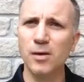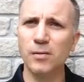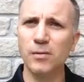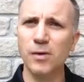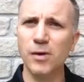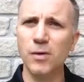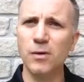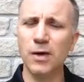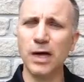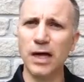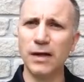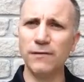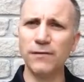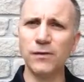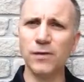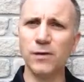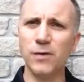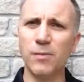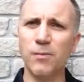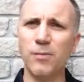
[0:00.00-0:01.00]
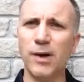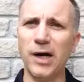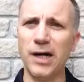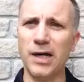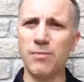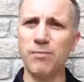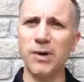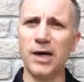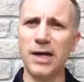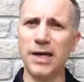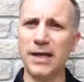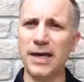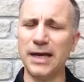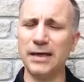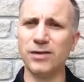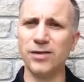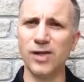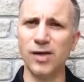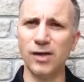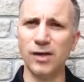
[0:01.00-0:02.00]
And you will have to abide by
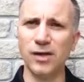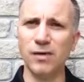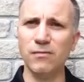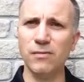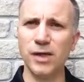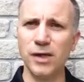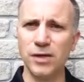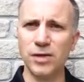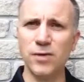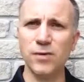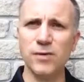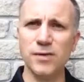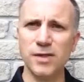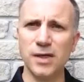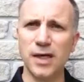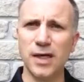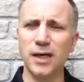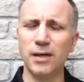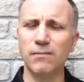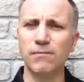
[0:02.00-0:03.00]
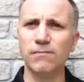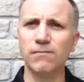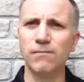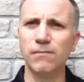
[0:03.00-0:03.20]
that time that you set.